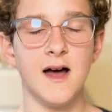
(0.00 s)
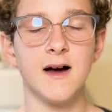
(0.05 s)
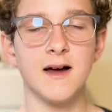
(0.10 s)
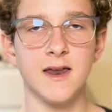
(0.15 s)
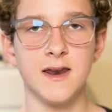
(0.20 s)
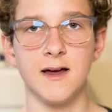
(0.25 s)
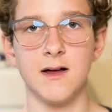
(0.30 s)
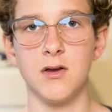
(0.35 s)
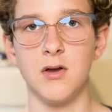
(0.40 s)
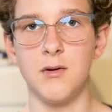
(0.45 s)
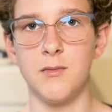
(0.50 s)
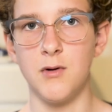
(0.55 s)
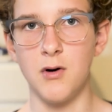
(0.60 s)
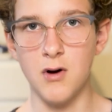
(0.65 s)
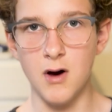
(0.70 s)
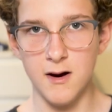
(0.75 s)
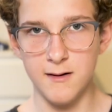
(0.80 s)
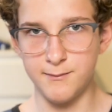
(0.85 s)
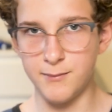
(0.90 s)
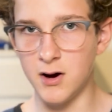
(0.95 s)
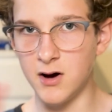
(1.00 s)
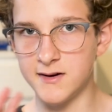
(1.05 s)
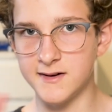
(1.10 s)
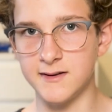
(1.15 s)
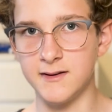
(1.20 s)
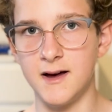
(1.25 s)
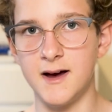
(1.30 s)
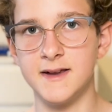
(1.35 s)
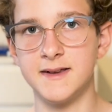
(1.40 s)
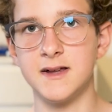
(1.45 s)
getting a lot more kind of
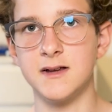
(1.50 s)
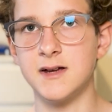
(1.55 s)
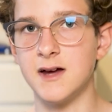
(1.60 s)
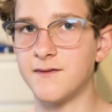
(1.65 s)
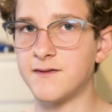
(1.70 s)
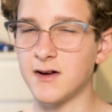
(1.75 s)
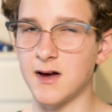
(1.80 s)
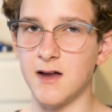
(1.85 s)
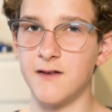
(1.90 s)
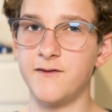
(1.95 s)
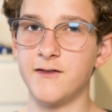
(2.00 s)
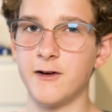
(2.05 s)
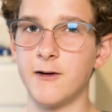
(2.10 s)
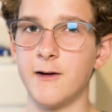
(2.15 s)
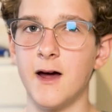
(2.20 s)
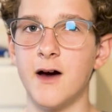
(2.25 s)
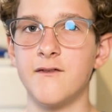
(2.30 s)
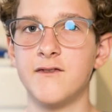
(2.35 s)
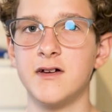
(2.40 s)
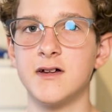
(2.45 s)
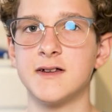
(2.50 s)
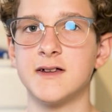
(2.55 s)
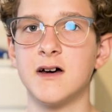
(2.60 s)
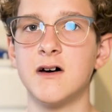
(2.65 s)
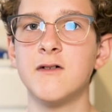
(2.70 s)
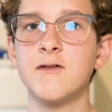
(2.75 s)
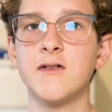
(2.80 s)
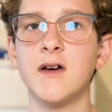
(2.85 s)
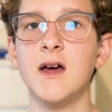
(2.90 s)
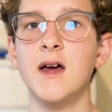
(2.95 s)
personalized, and you have to kind of figure it out for
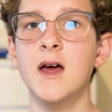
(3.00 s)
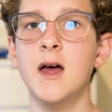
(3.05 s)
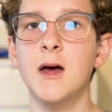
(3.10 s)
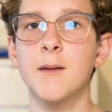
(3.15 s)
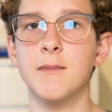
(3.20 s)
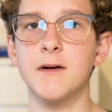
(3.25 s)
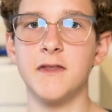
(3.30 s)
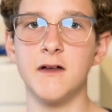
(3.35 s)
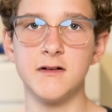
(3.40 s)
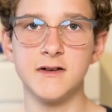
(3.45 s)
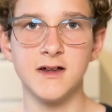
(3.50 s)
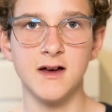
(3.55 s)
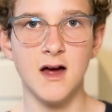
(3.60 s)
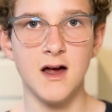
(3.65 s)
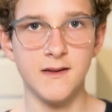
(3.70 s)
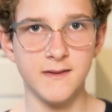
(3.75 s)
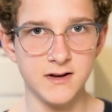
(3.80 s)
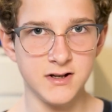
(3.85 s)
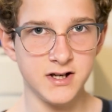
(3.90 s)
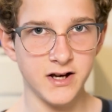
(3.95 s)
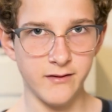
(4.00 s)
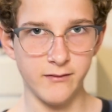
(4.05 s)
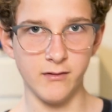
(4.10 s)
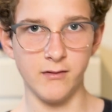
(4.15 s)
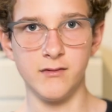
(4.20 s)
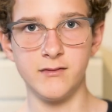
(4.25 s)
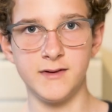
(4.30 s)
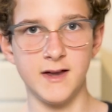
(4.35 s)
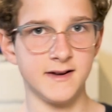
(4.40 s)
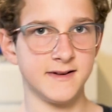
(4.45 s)
yourself. But those are kind
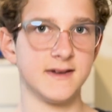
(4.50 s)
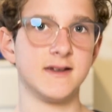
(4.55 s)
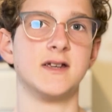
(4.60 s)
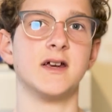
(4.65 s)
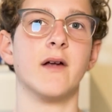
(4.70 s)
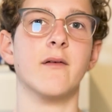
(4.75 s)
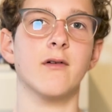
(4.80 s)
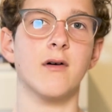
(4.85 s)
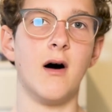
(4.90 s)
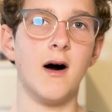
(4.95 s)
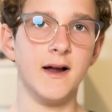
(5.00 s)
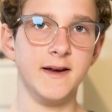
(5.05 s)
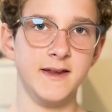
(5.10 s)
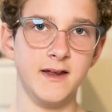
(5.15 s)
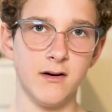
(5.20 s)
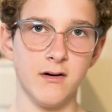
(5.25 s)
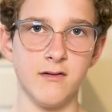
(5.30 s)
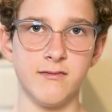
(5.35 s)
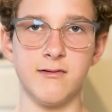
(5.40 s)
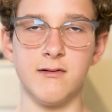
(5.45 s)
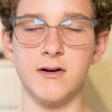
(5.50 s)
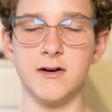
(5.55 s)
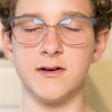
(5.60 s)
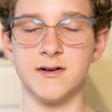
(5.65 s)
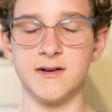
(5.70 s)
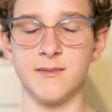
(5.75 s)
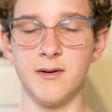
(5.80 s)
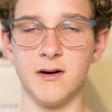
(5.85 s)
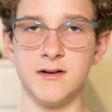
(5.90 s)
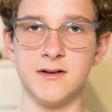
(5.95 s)
of that's a general idea of what you're
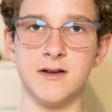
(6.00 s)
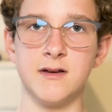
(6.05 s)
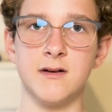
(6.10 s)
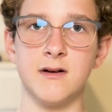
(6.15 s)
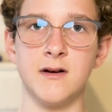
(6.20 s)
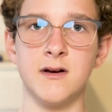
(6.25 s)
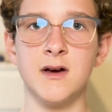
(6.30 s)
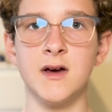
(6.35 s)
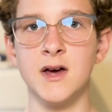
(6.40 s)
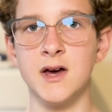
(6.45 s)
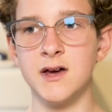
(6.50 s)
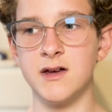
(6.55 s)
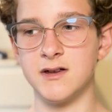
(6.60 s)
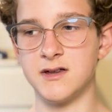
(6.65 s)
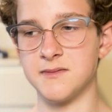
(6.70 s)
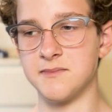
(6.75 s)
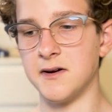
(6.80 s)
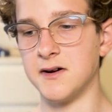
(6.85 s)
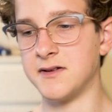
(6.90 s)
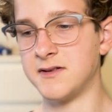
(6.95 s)
supposed to do. You're supposed